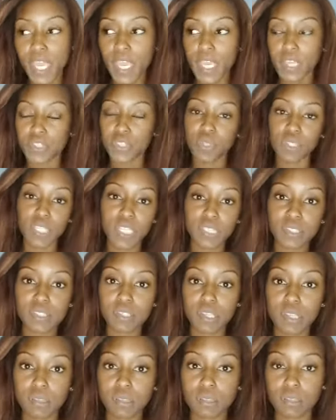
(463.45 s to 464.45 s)
And so let's
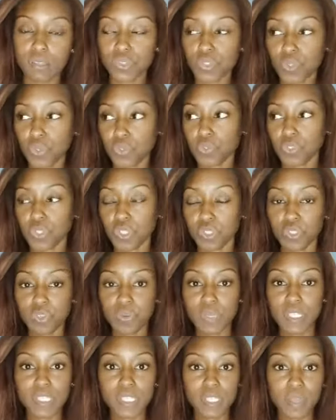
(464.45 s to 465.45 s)
say that the children are
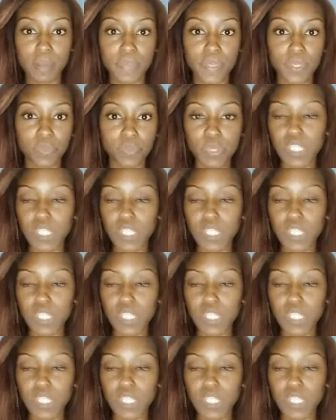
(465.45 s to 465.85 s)
doing something.